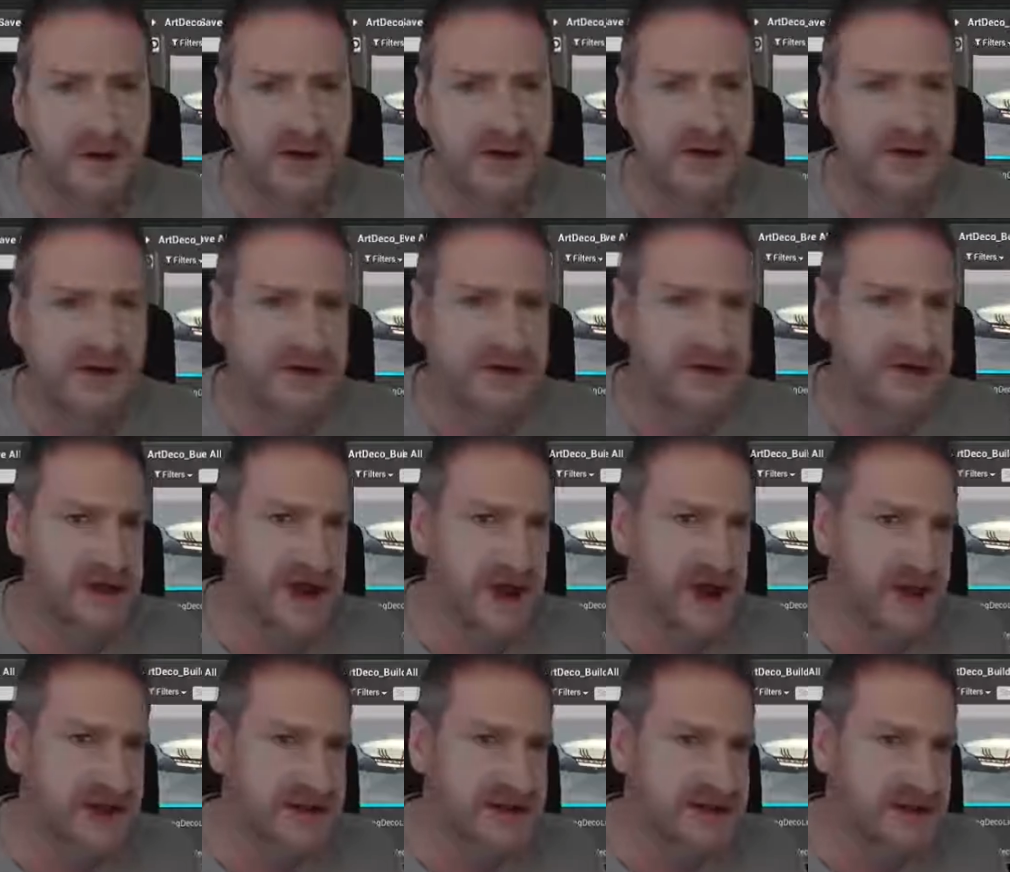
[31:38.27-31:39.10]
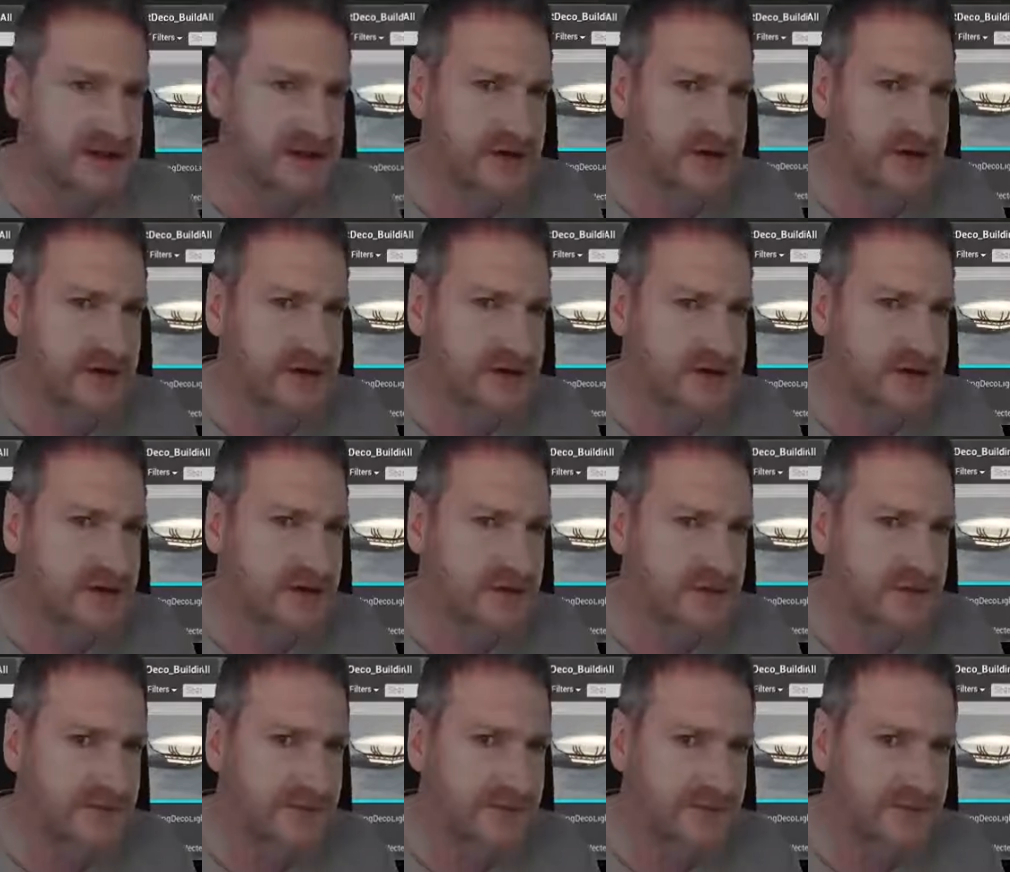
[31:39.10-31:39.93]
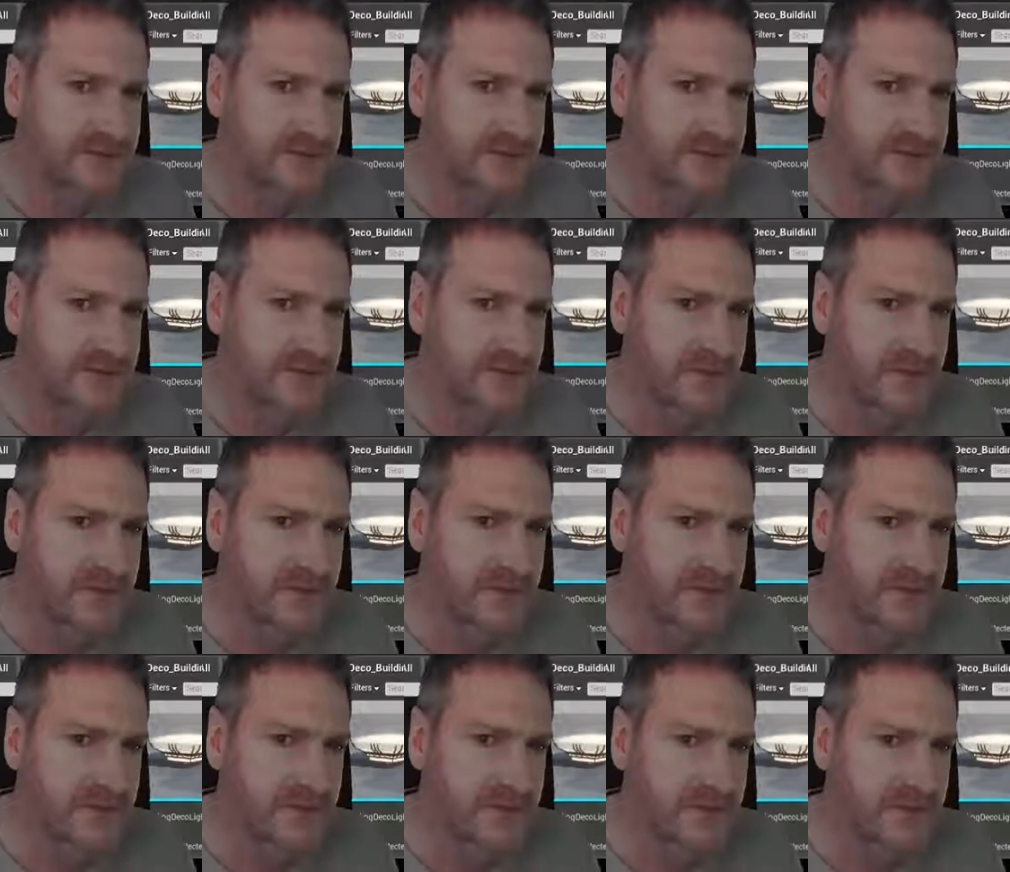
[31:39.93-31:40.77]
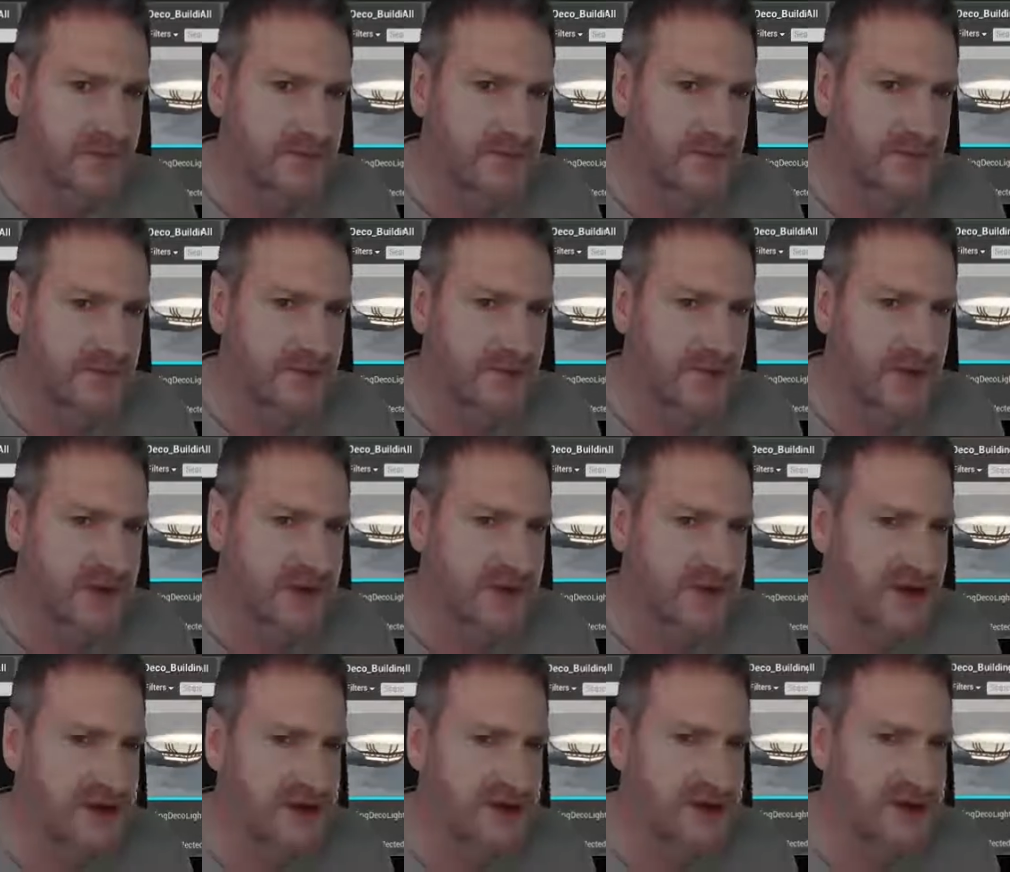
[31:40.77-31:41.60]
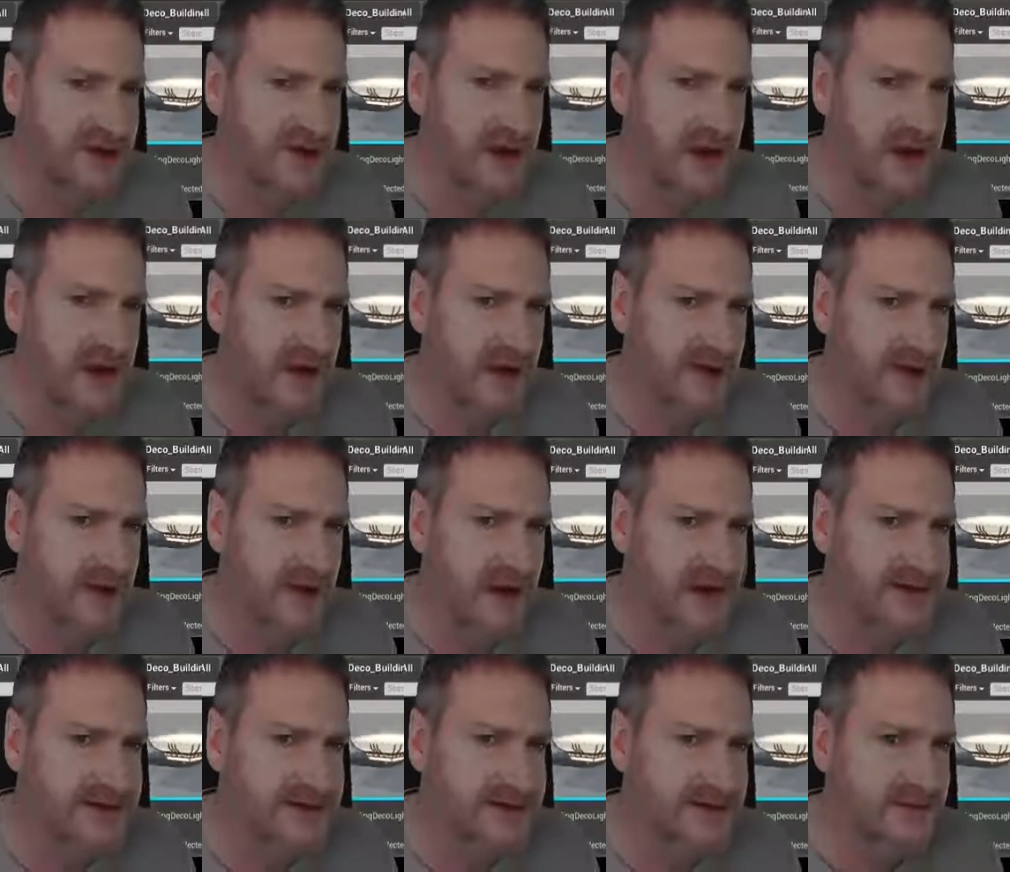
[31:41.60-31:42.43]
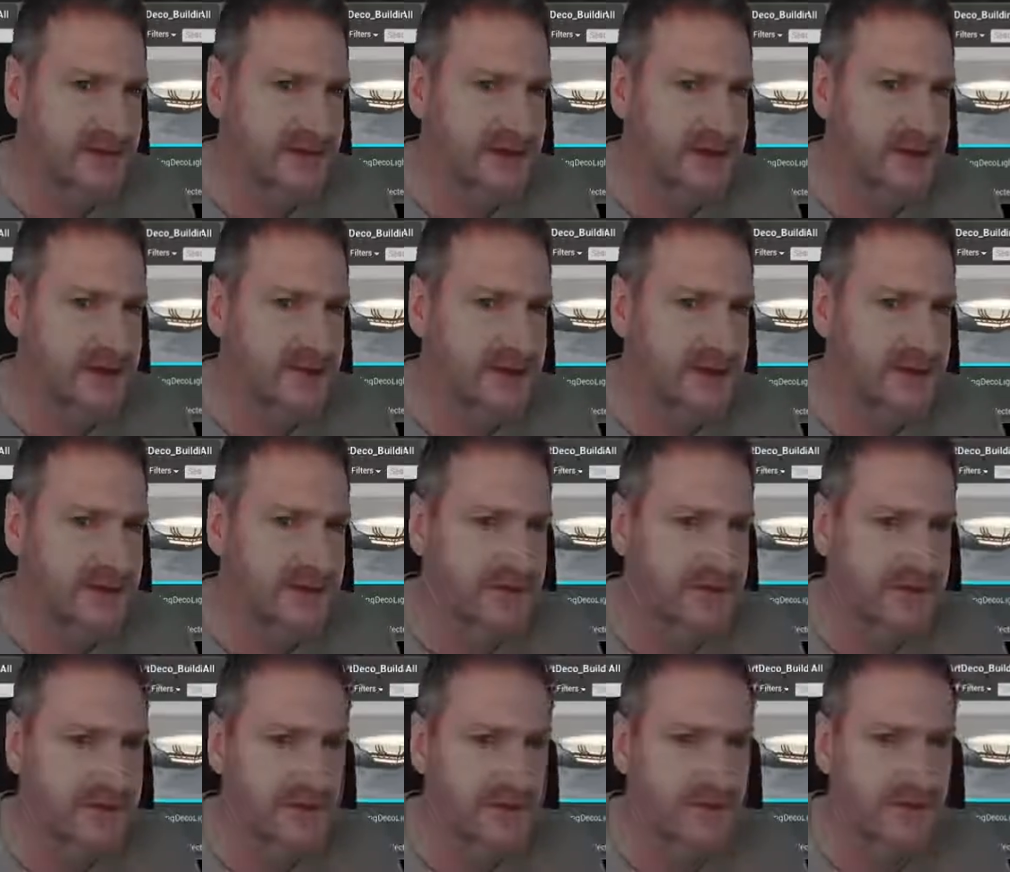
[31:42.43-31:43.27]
whether the chain is too long, whether I should raise them a little bit.